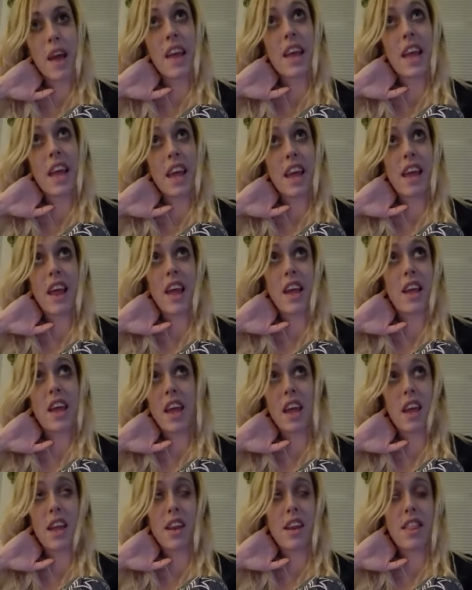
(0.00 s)
I can't I
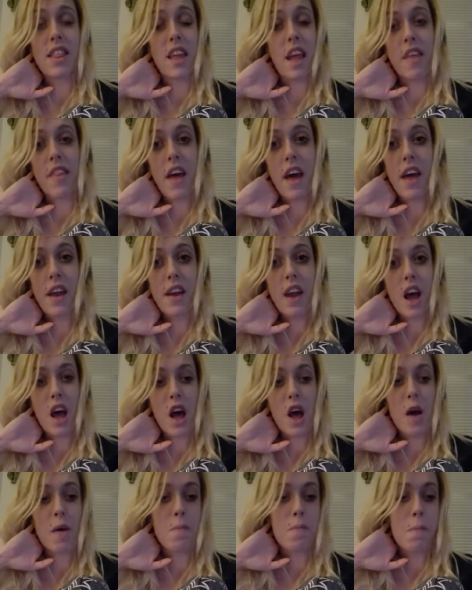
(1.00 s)
can't say that.
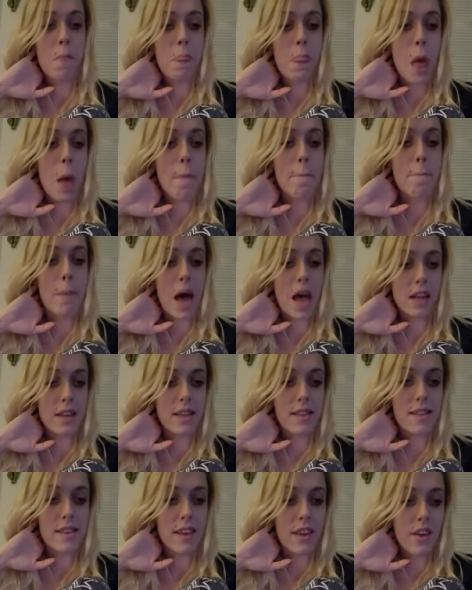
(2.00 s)
Um but
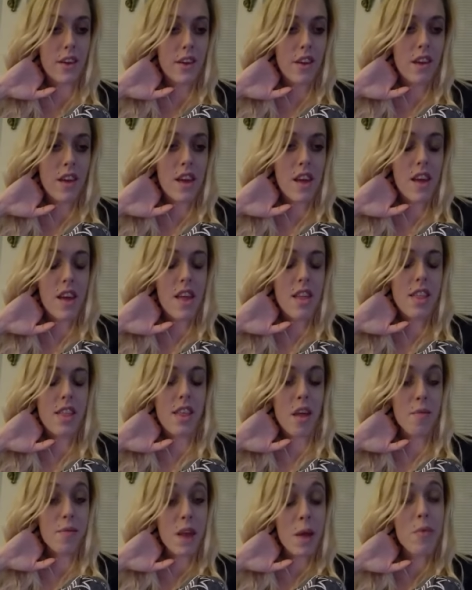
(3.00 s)

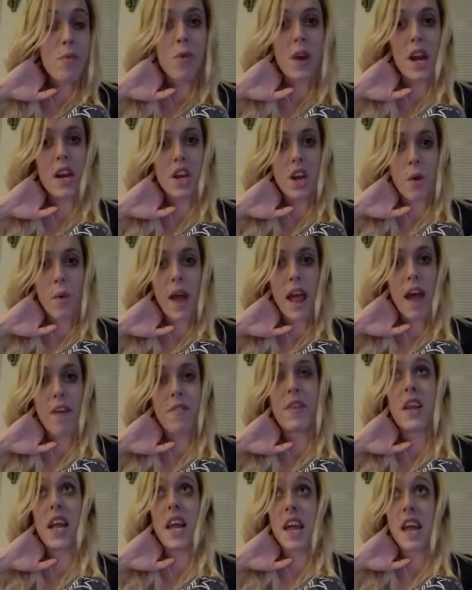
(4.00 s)
sometimes when I know I
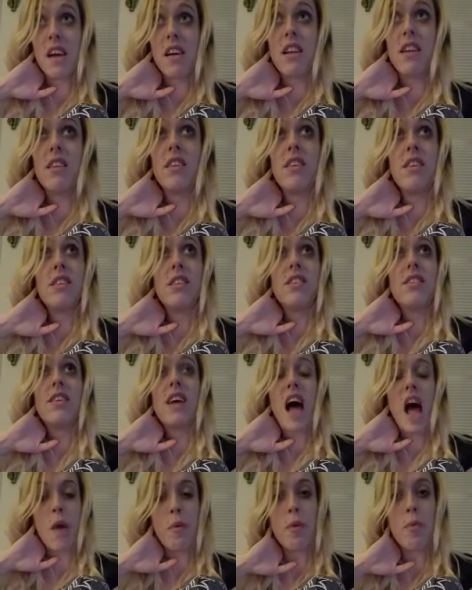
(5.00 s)
have to heal,
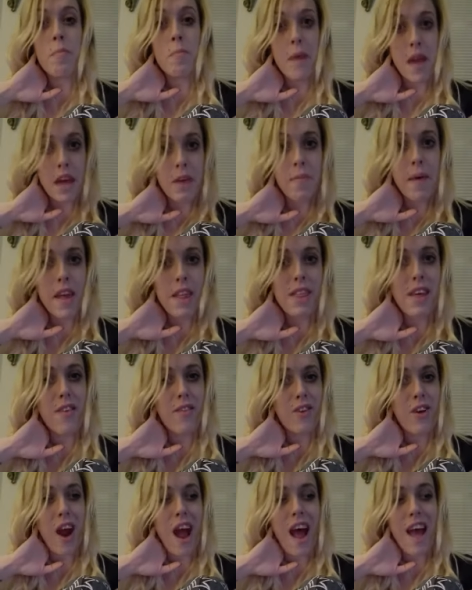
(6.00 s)
I will make
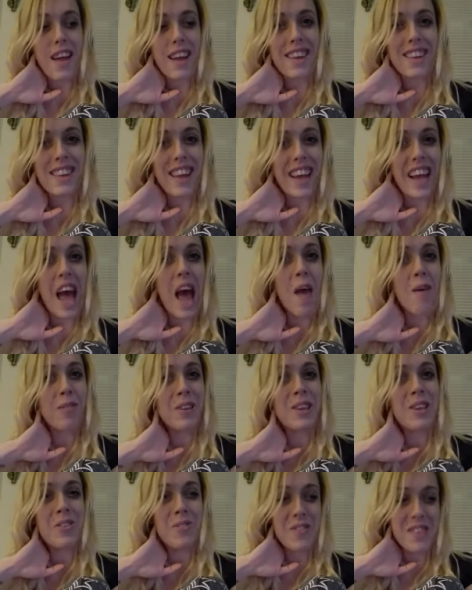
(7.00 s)
myself cry. Like I will
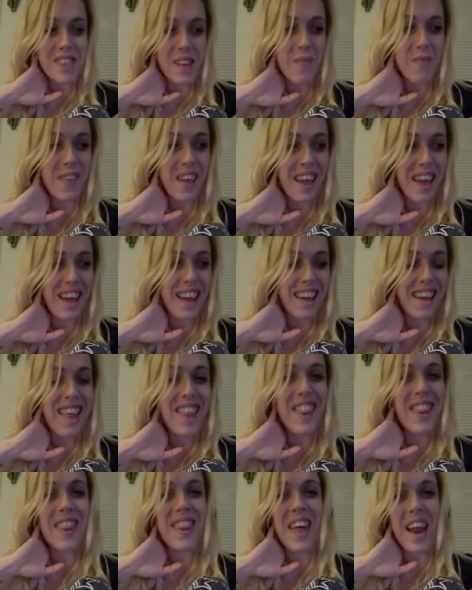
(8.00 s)
do something
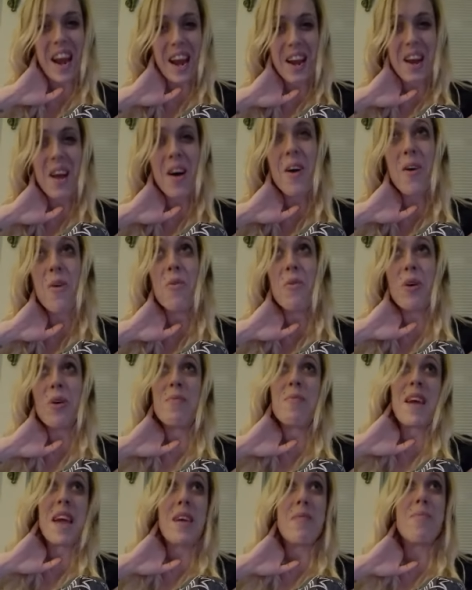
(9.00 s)
that I know will
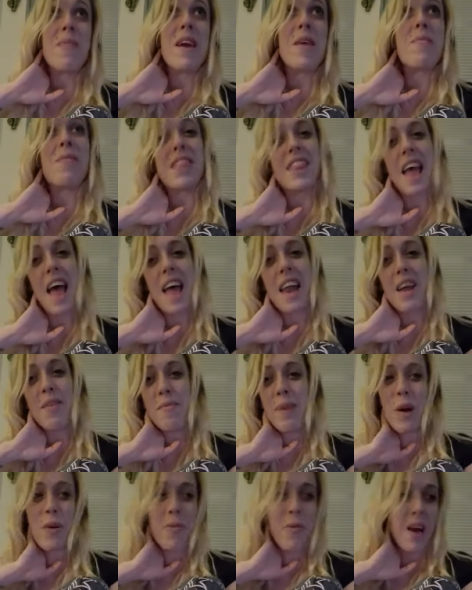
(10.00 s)
make me upset
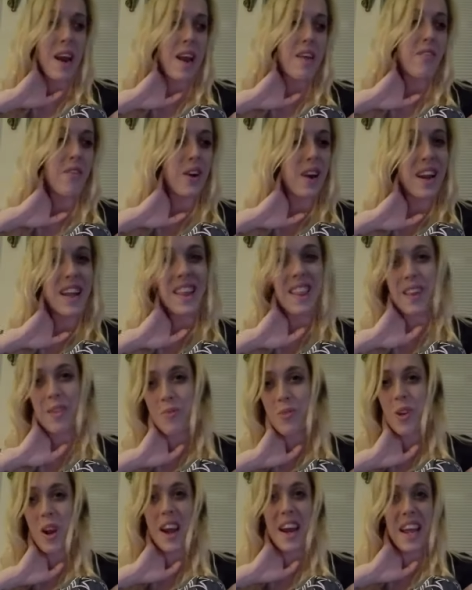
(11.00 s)
about whatever it is
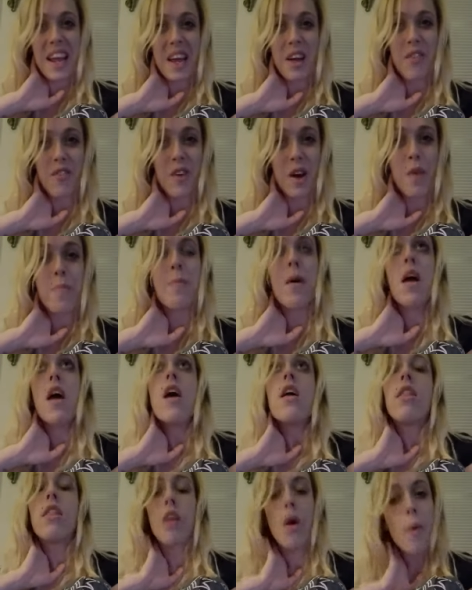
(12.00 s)
I'm trying to heal from
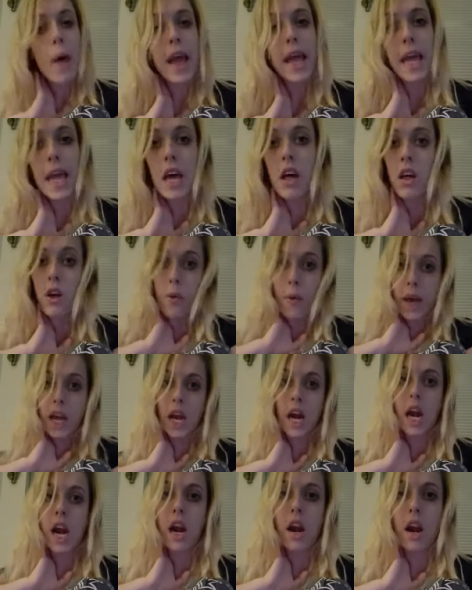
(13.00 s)
so I heal
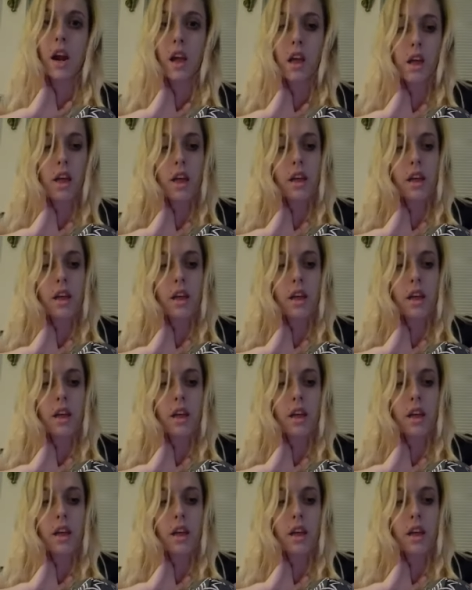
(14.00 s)
quicker